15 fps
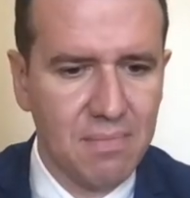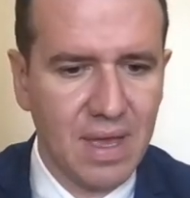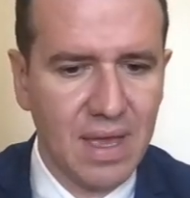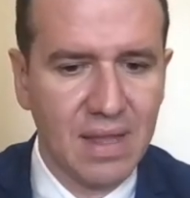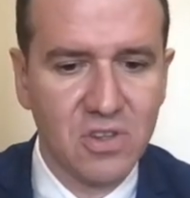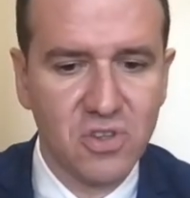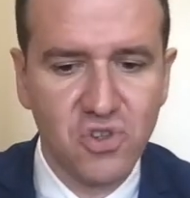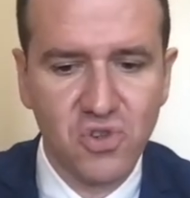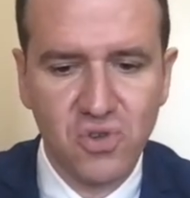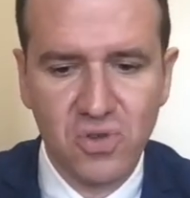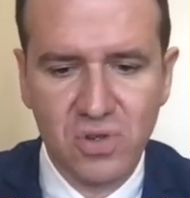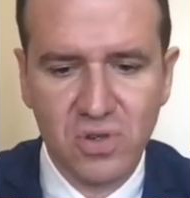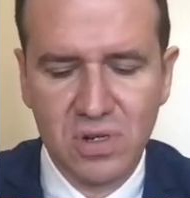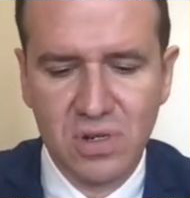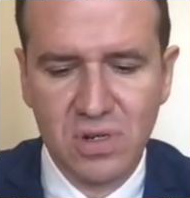
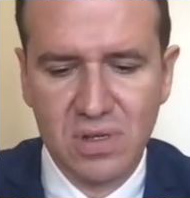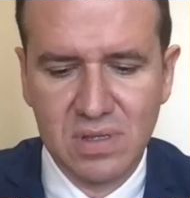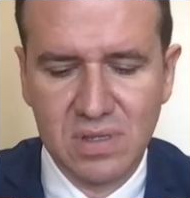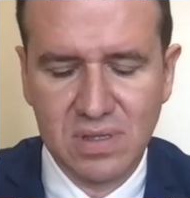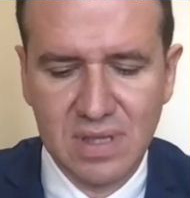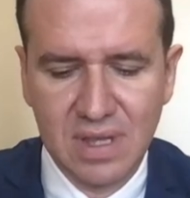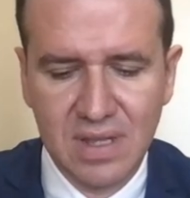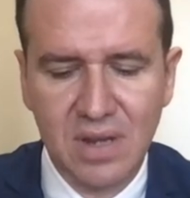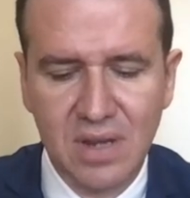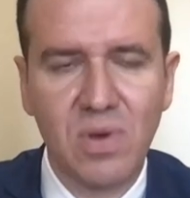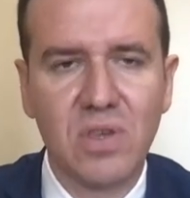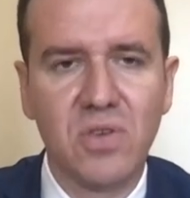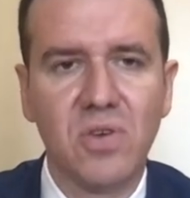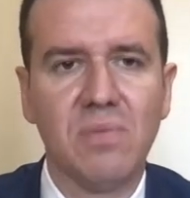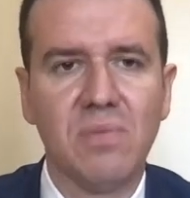ensure that
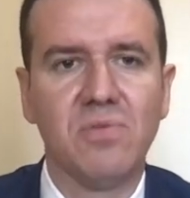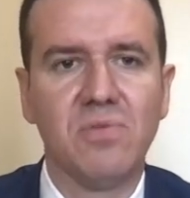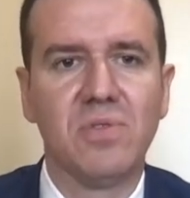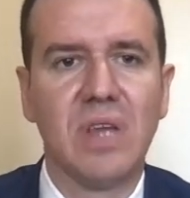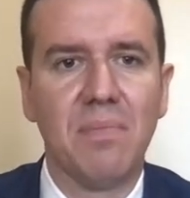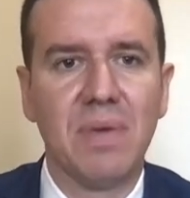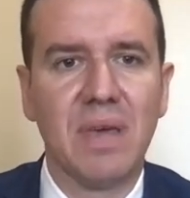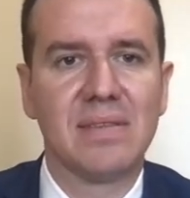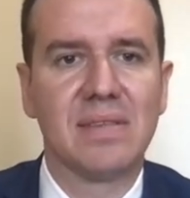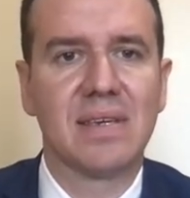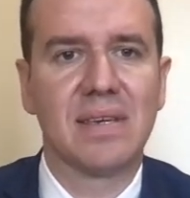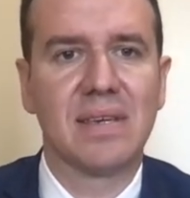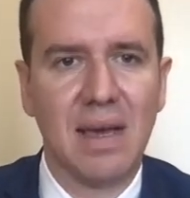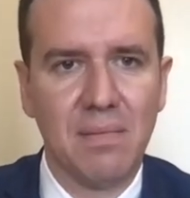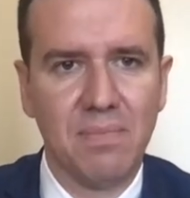NYU Abu Dhabi as
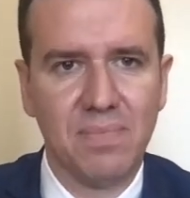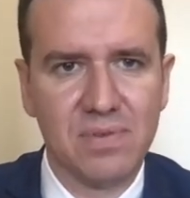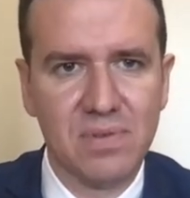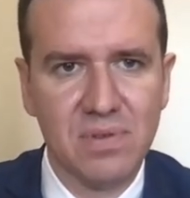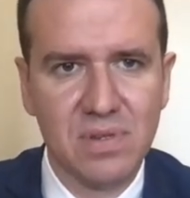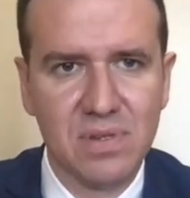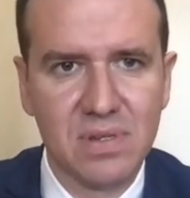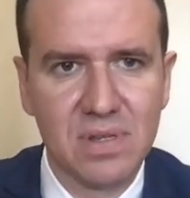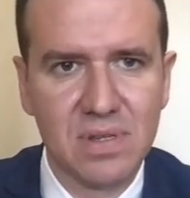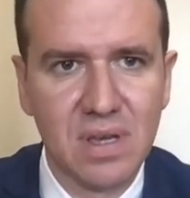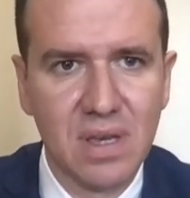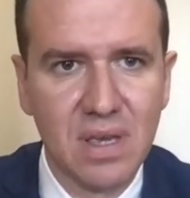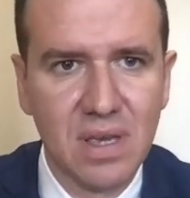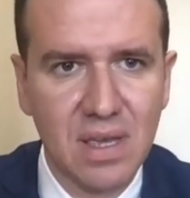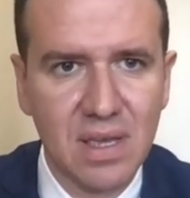a campus
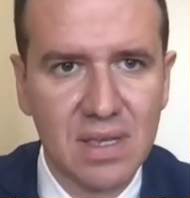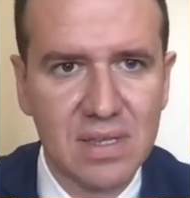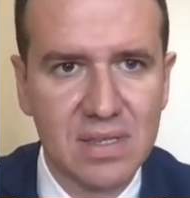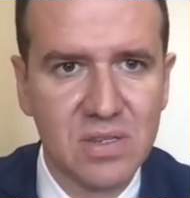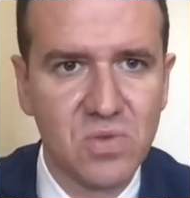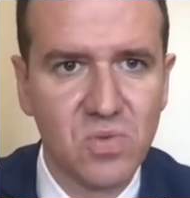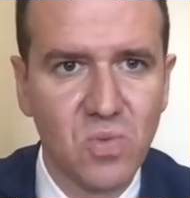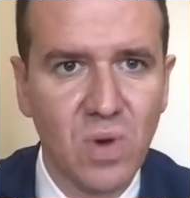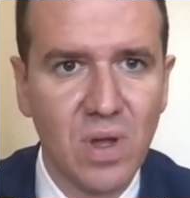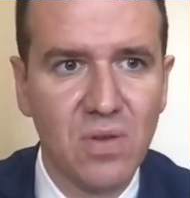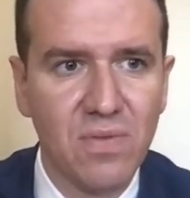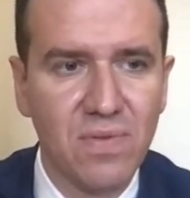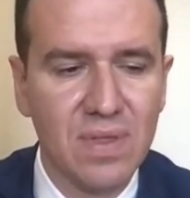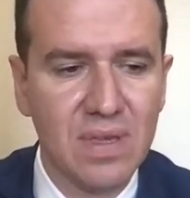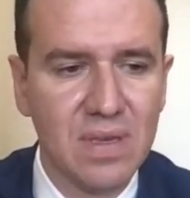is one
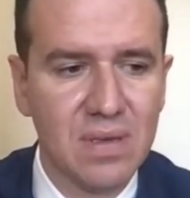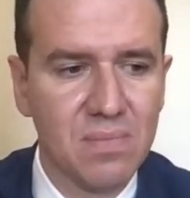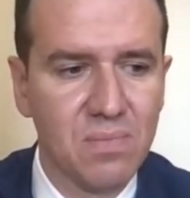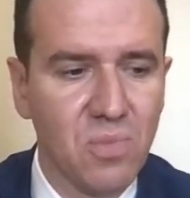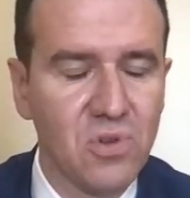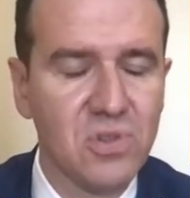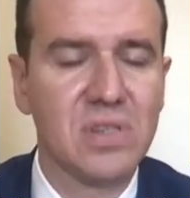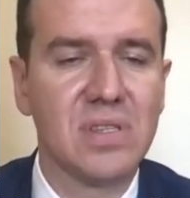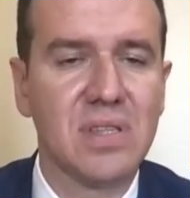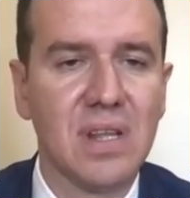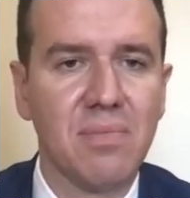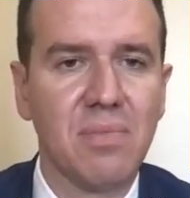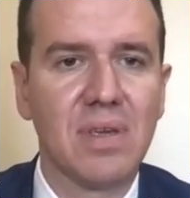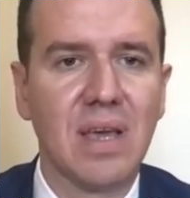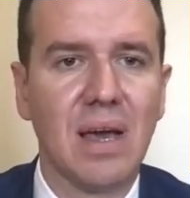of the most
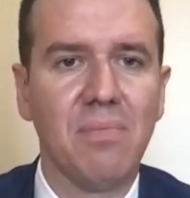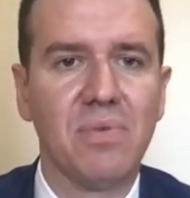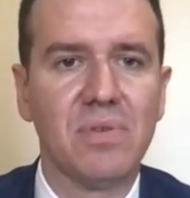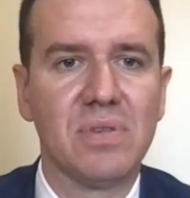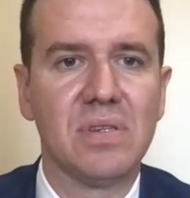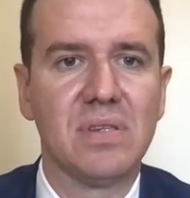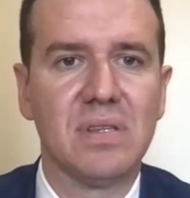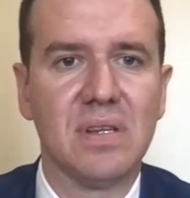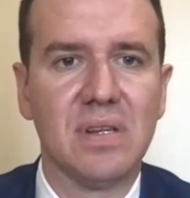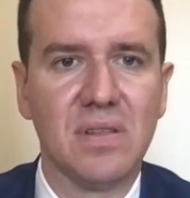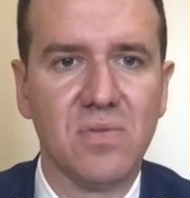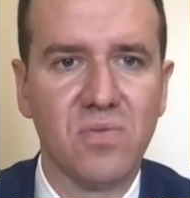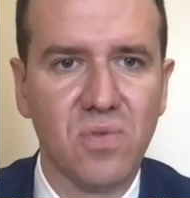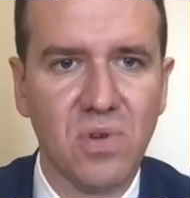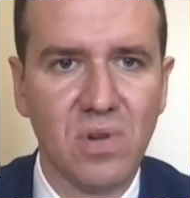sustainable campuses in
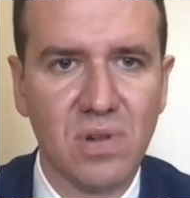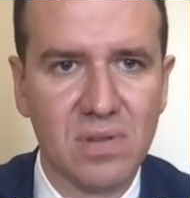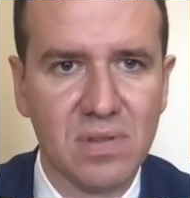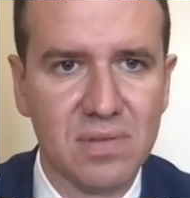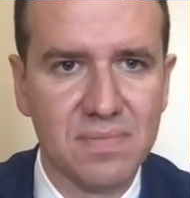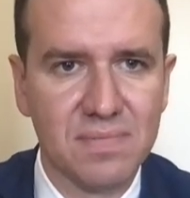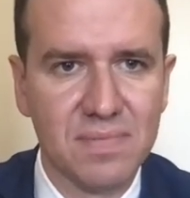the world.